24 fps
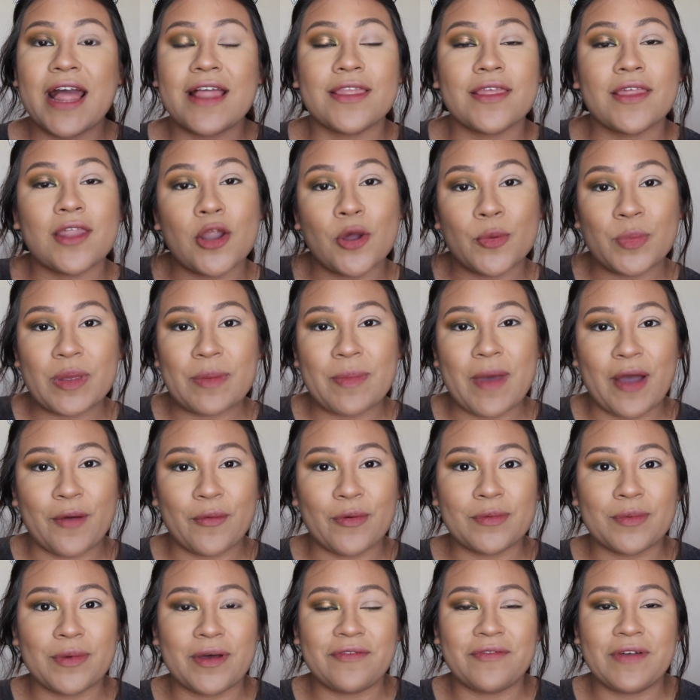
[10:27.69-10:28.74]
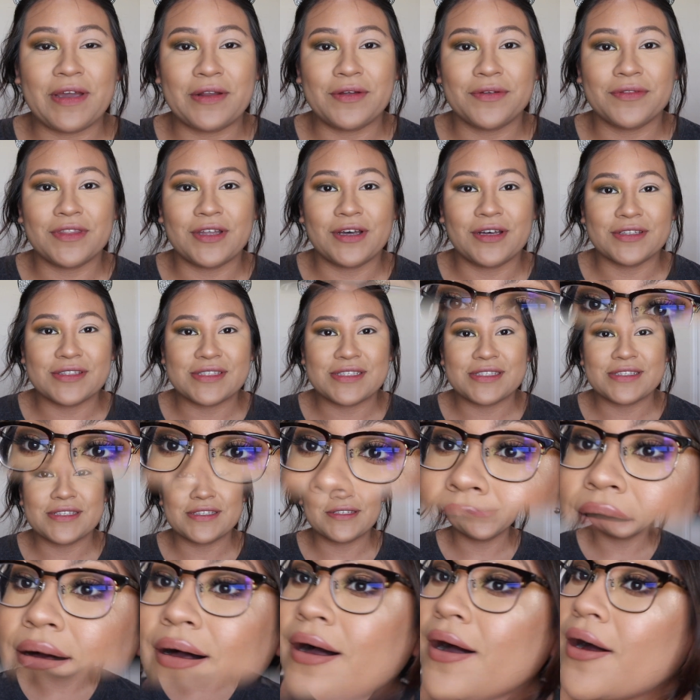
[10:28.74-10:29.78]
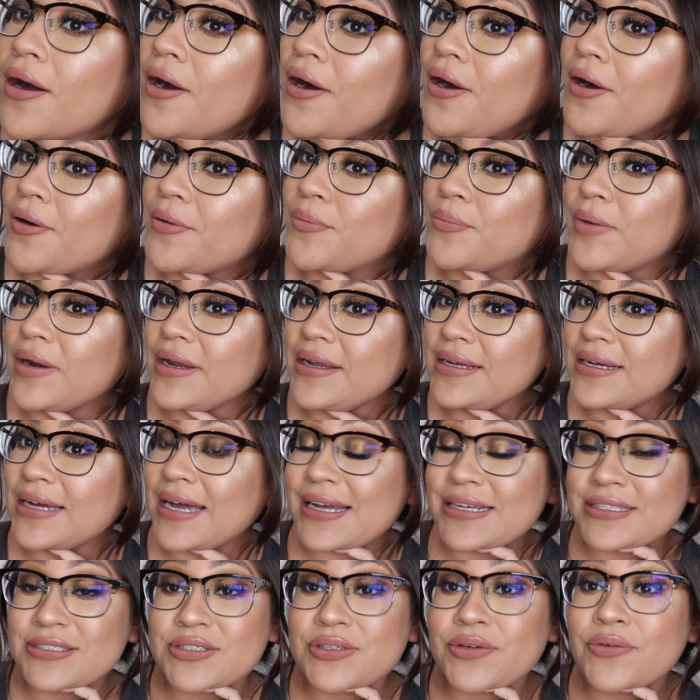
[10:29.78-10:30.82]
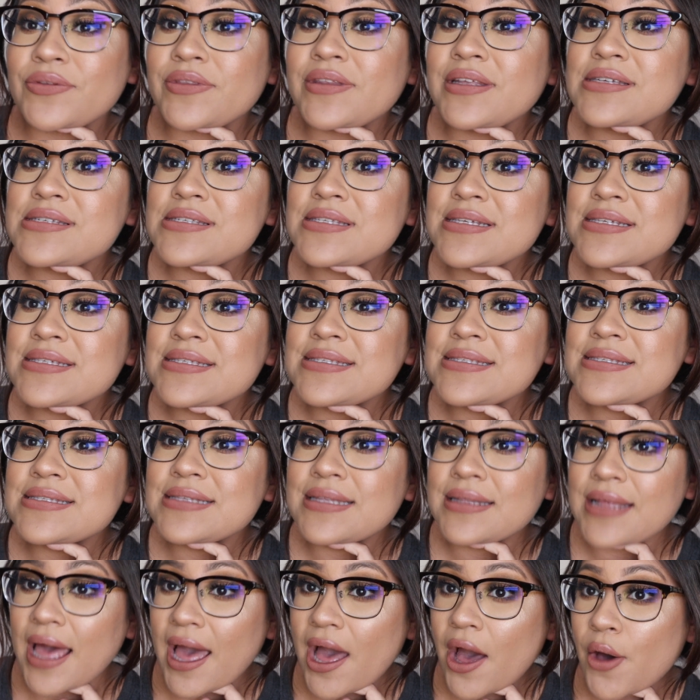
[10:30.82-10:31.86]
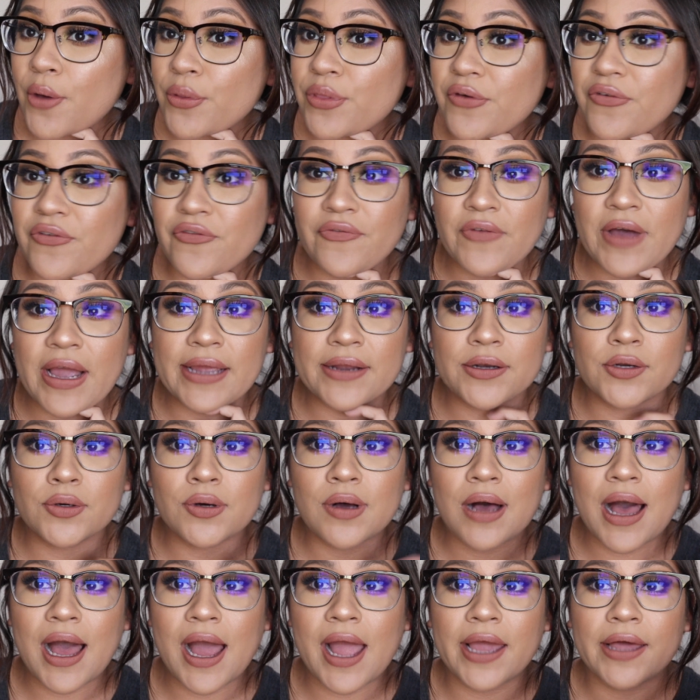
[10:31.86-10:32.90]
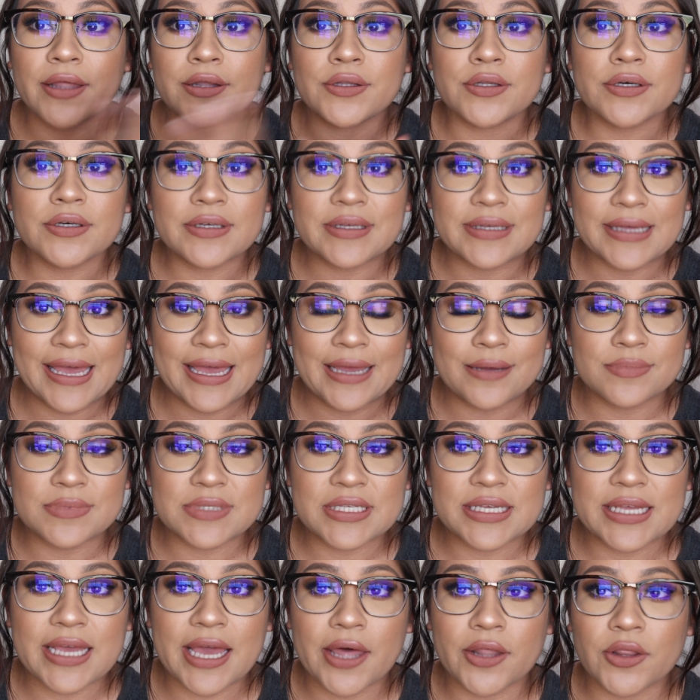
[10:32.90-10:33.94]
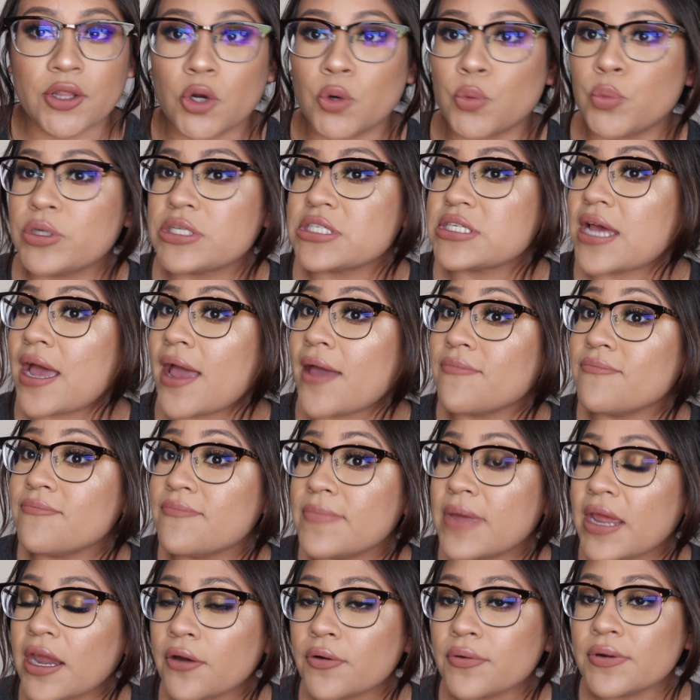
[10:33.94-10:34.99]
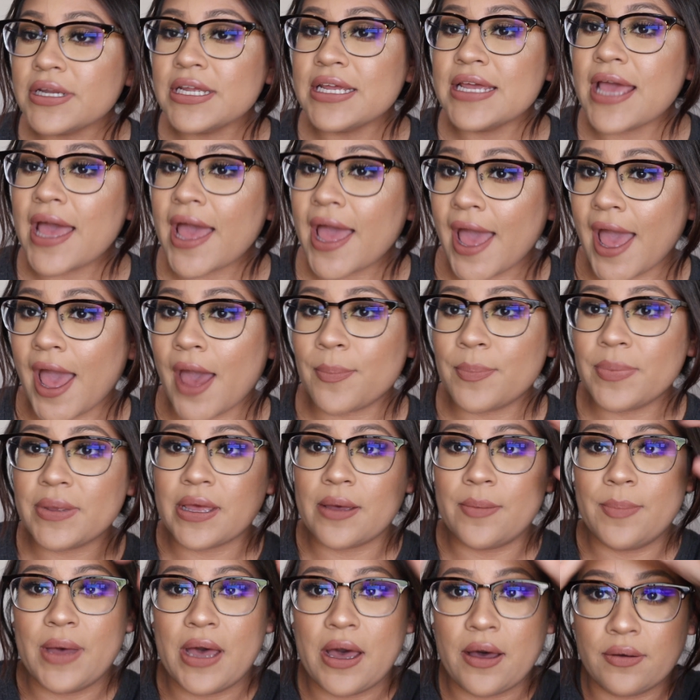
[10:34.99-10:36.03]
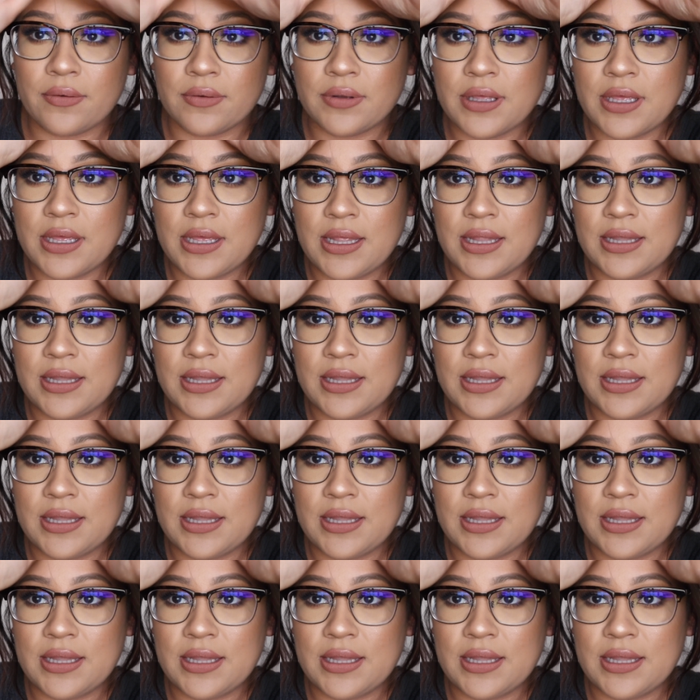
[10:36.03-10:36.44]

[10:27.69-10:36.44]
And then I'll be back with my final thoughts. Alright guys, so this is how the final eye look came together, which I'm very happy about.